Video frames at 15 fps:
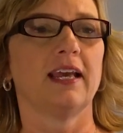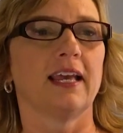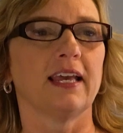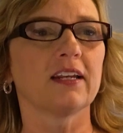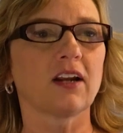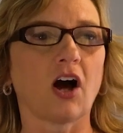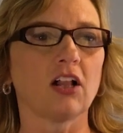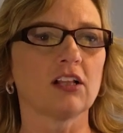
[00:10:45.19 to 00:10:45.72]

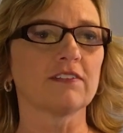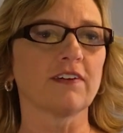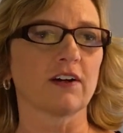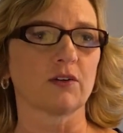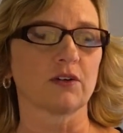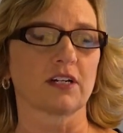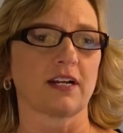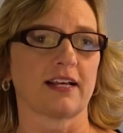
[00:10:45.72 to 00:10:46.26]
In all of
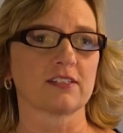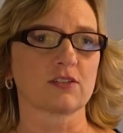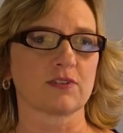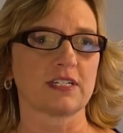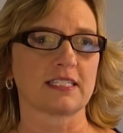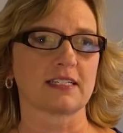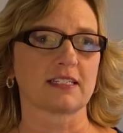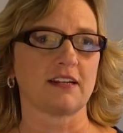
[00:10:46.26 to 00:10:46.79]
our Organize
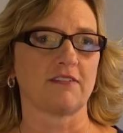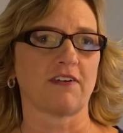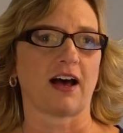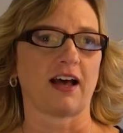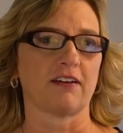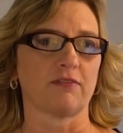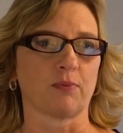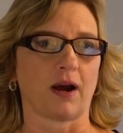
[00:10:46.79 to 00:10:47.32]

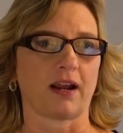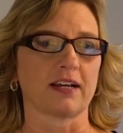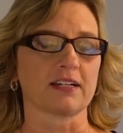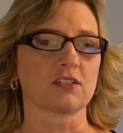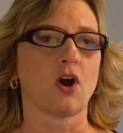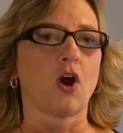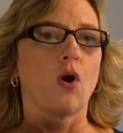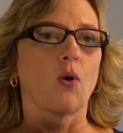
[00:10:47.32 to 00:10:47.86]
365
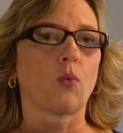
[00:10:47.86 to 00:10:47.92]
products,